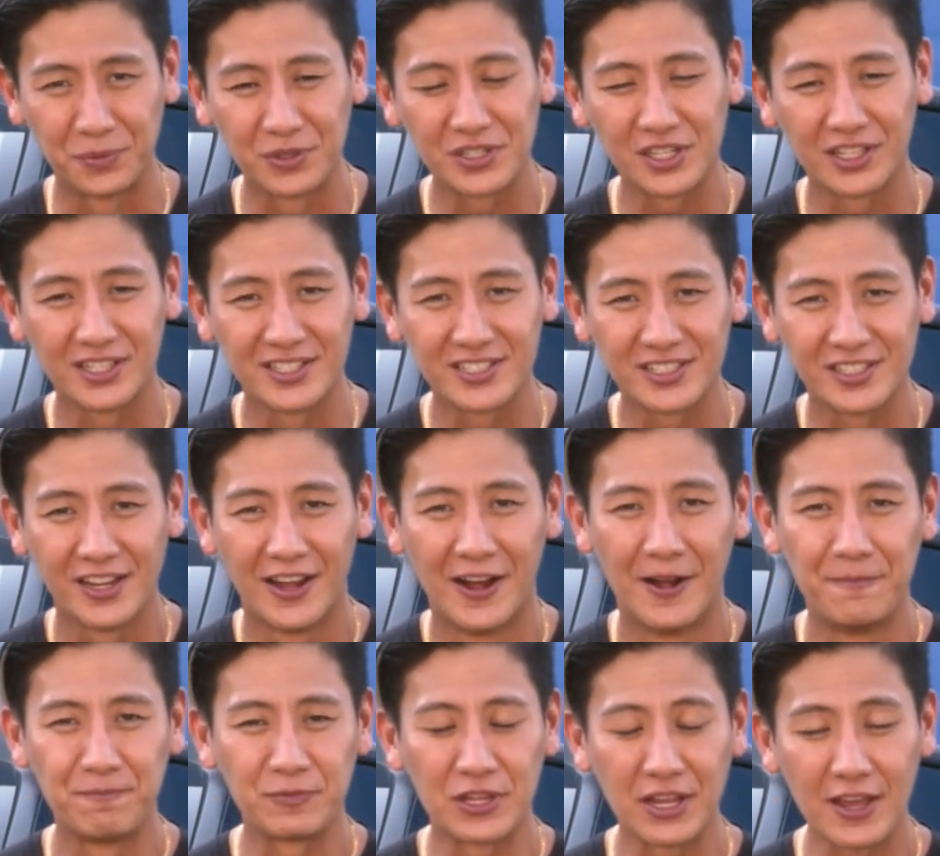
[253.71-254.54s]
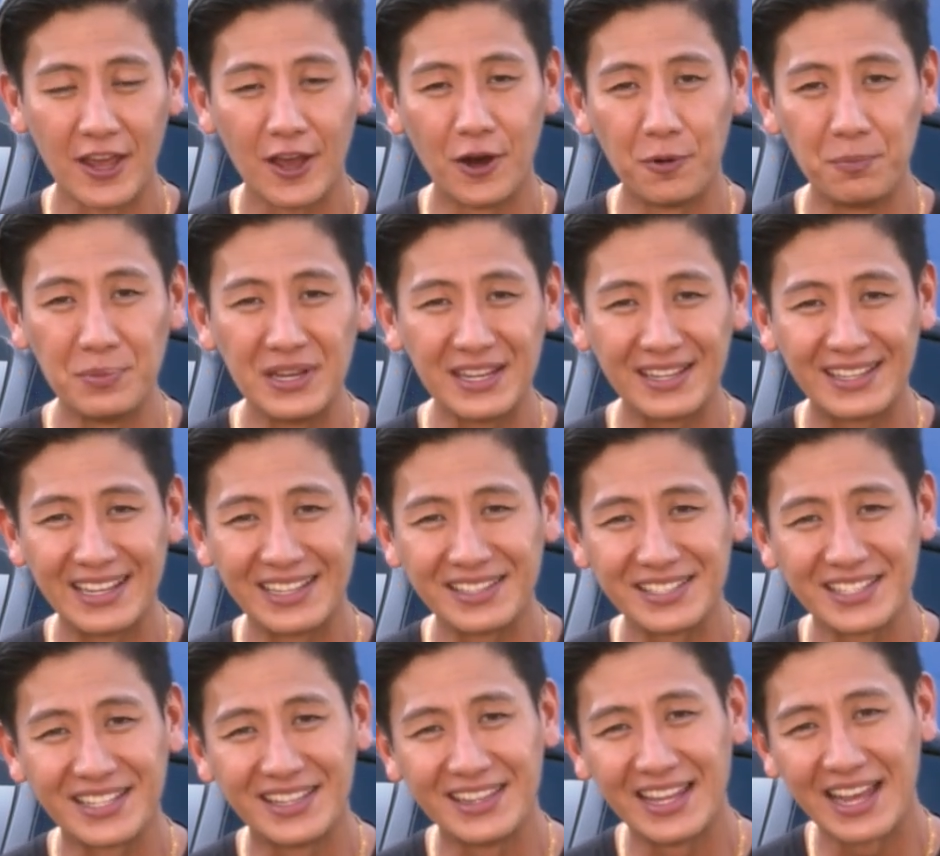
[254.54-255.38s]
which is to help me
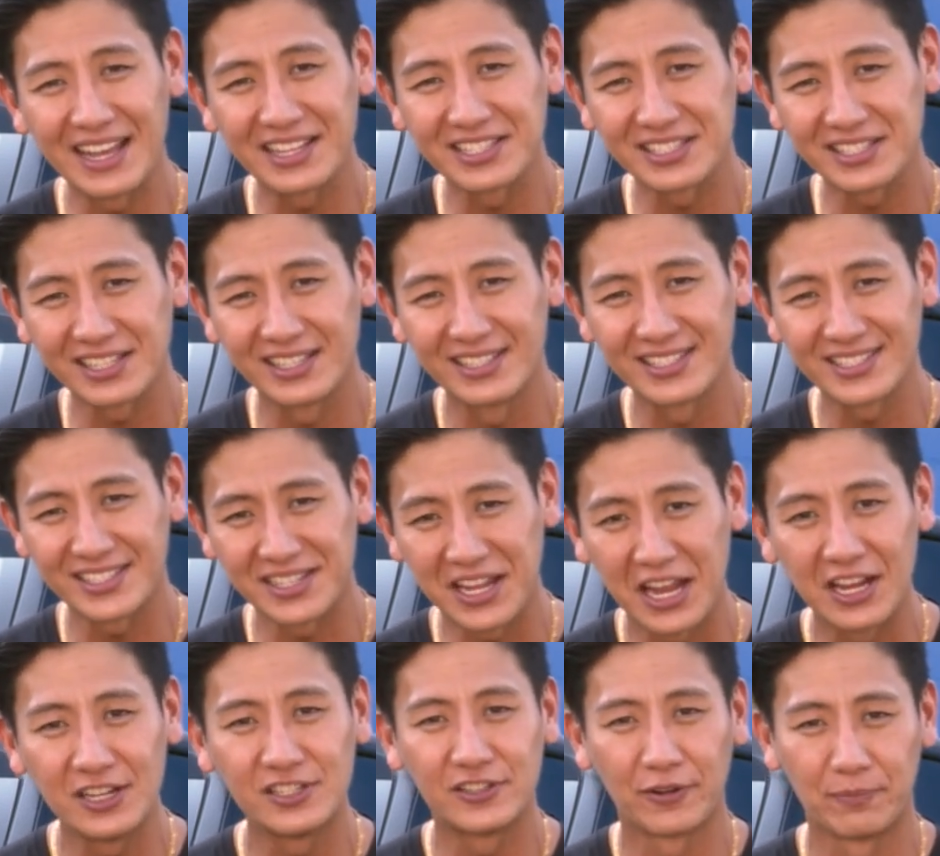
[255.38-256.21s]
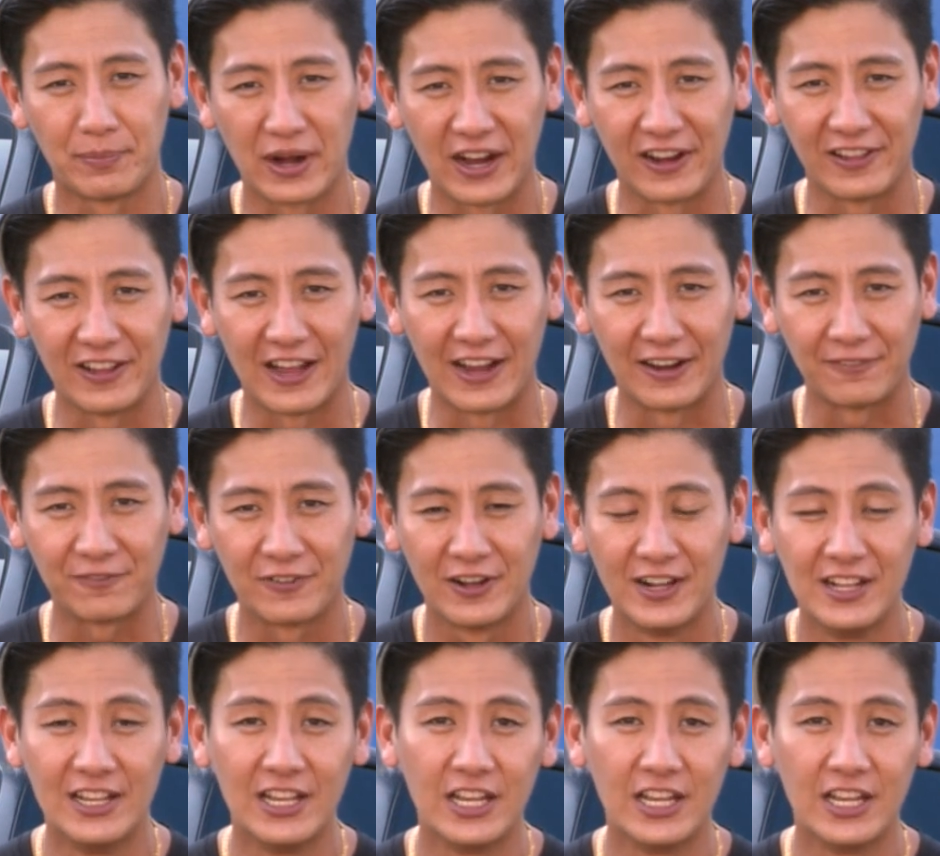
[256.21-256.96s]
get to the next stage of my life.